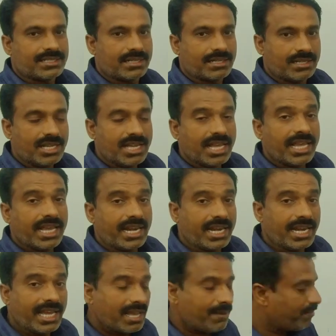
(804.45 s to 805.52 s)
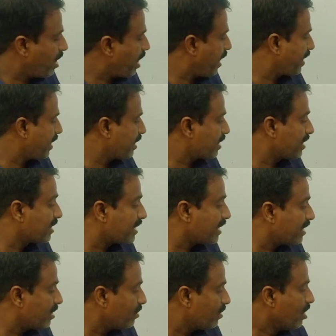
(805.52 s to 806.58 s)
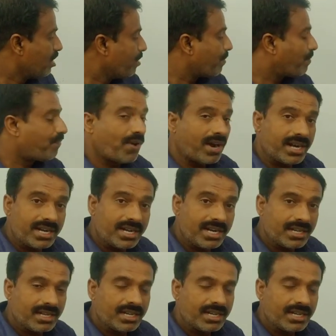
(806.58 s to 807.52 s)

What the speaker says: a name like a reserve, fund,